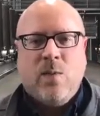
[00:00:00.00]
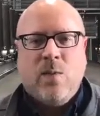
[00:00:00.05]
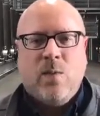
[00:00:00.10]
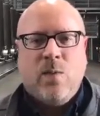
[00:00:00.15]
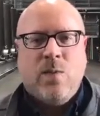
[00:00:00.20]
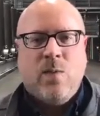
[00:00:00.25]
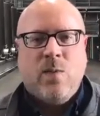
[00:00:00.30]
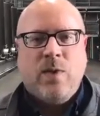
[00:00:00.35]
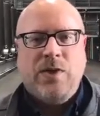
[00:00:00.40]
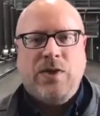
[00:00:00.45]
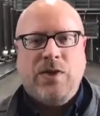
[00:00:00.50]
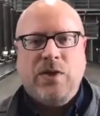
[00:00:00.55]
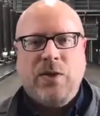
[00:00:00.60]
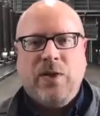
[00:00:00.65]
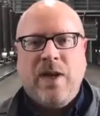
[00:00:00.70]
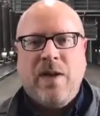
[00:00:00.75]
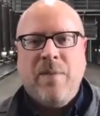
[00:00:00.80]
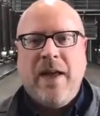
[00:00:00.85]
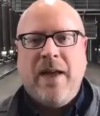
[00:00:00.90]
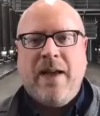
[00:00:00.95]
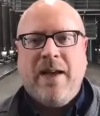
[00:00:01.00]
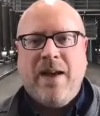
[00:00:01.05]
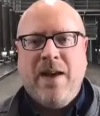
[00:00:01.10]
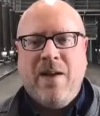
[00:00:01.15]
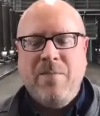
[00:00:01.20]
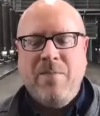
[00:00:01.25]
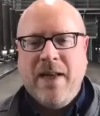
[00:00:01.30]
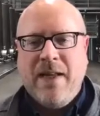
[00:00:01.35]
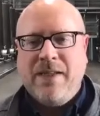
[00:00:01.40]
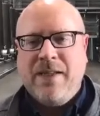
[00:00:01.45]
we're still going to make
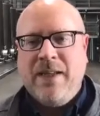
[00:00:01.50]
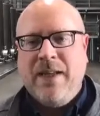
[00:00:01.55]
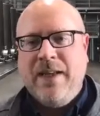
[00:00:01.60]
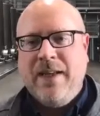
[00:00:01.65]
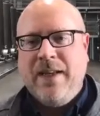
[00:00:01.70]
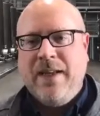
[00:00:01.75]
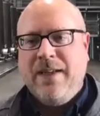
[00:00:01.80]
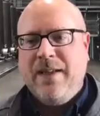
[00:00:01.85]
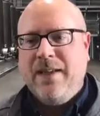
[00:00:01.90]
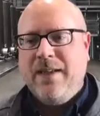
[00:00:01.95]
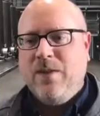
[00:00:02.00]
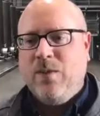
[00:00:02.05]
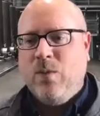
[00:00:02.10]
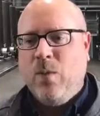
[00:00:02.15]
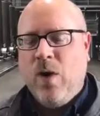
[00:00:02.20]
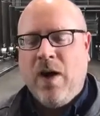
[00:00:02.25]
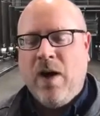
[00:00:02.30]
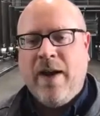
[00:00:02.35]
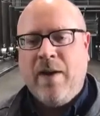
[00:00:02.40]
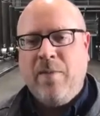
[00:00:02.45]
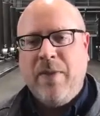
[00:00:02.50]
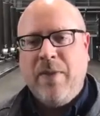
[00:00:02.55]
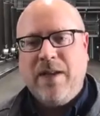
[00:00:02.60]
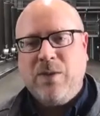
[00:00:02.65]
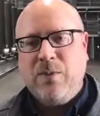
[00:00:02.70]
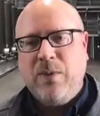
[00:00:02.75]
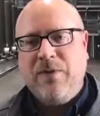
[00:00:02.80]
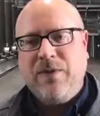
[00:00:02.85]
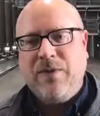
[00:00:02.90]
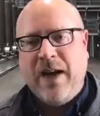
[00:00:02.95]
amazing wine because
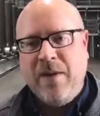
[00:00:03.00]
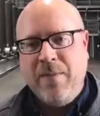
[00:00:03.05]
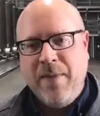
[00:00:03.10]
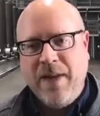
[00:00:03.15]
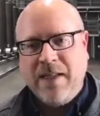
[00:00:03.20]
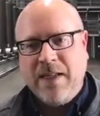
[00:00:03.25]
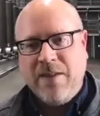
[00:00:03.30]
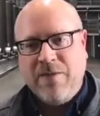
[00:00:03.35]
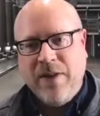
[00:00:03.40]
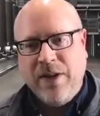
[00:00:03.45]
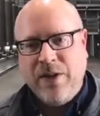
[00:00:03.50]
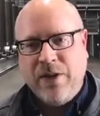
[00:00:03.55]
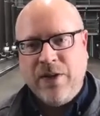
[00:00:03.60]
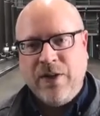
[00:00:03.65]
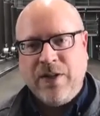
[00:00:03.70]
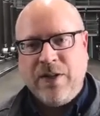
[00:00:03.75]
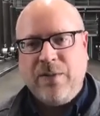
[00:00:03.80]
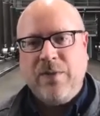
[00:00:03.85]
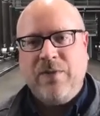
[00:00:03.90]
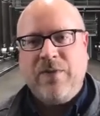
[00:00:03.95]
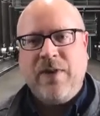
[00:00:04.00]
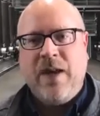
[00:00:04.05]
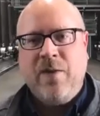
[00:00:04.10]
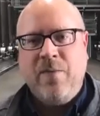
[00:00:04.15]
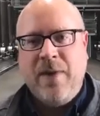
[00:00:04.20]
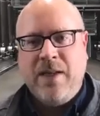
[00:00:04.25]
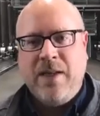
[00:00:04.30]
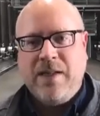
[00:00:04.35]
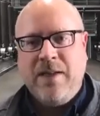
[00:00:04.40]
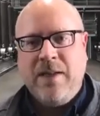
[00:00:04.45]
we've got amazing vineyards, we've got
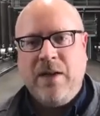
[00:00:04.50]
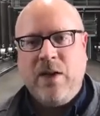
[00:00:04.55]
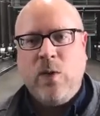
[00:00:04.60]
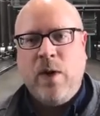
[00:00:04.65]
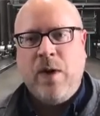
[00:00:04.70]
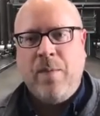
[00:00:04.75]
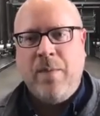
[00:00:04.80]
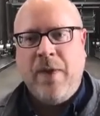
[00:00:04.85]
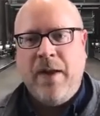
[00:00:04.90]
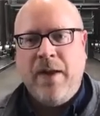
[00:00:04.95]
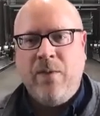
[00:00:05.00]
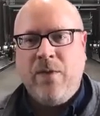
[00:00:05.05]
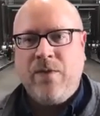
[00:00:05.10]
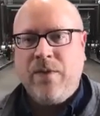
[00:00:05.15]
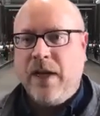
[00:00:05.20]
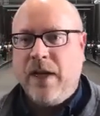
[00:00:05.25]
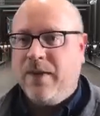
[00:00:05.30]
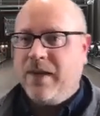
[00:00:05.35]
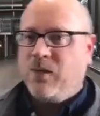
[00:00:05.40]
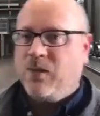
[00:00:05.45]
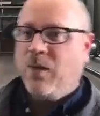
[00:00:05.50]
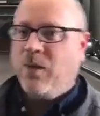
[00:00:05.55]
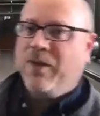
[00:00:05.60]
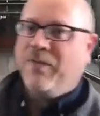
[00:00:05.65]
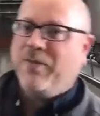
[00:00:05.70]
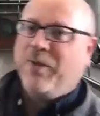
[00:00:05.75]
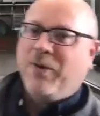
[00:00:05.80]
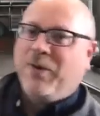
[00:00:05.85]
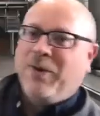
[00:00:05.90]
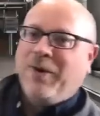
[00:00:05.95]
amazing equipment, we've got this
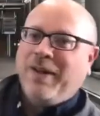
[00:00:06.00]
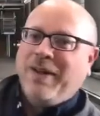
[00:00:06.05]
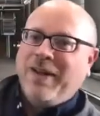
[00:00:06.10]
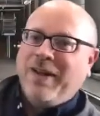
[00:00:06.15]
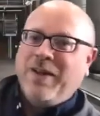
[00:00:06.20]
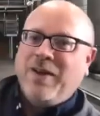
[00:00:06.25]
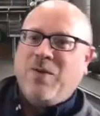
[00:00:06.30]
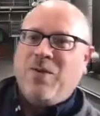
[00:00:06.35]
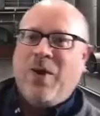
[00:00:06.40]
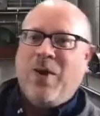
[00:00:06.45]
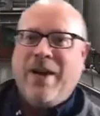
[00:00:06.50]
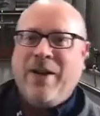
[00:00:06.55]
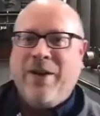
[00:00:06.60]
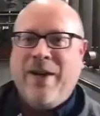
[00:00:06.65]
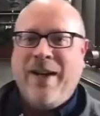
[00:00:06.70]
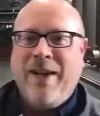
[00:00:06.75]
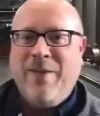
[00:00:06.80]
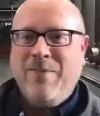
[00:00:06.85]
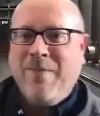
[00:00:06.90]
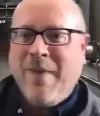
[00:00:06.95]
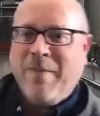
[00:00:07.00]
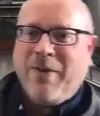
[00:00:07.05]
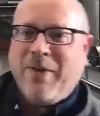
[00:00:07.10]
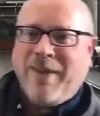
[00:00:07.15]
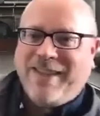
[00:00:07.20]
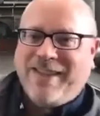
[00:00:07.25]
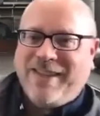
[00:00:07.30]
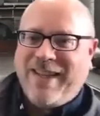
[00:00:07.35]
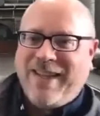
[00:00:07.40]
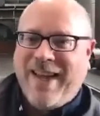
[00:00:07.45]
wonderful winery. Remember
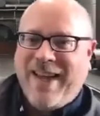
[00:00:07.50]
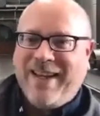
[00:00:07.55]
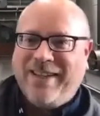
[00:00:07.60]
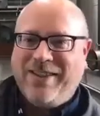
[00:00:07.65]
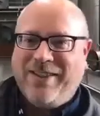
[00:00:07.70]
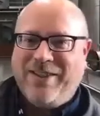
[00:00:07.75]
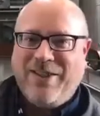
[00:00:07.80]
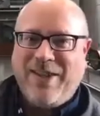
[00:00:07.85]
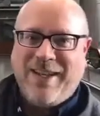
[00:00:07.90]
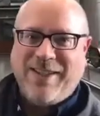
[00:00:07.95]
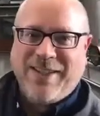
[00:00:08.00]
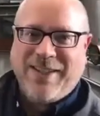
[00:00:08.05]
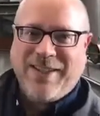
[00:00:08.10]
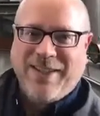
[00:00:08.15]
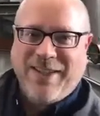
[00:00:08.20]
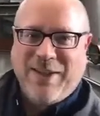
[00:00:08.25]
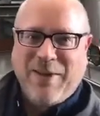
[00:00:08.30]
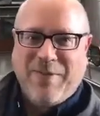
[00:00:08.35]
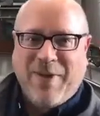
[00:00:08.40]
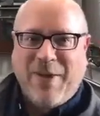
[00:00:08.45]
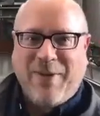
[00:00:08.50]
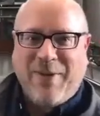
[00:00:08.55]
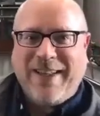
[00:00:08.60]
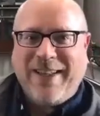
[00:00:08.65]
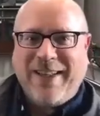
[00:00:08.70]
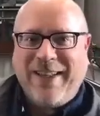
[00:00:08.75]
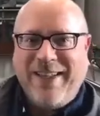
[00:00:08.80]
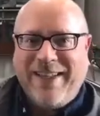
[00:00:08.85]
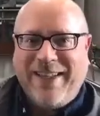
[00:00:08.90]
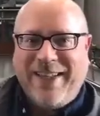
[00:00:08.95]
these tanks, Jason, that you probably
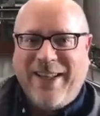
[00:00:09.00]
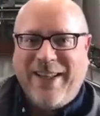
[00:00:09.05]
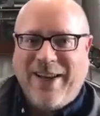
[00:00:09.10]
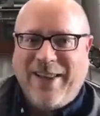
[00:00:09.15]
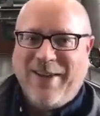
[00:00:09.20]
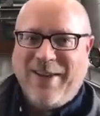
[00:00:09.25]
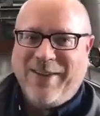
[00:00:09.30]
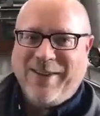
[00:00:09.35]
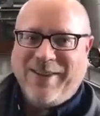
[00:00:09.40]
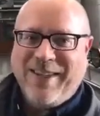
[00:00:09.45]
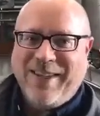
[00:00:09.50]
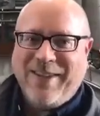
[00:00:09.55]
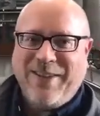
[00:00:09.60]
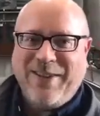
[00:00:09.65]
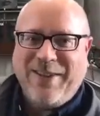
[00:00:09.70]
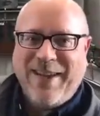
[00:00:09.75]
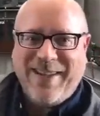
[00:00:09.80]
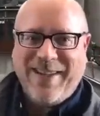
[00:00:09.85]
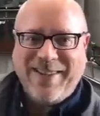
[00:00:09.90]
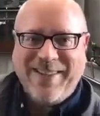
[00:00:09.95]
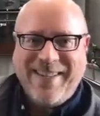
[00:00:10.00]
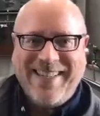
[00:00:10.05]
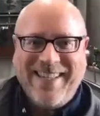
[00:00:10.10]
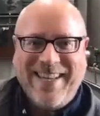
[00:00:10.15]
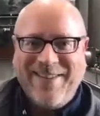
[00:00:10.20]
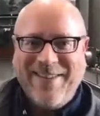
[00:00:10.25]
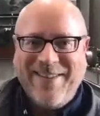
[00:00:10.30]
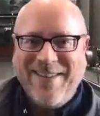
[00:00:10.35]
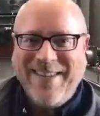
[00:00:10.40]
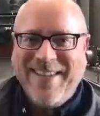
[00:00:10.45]
cleaned a lot of those in
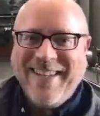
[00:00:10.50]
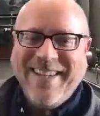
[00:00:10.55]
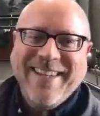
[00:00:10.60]
2007?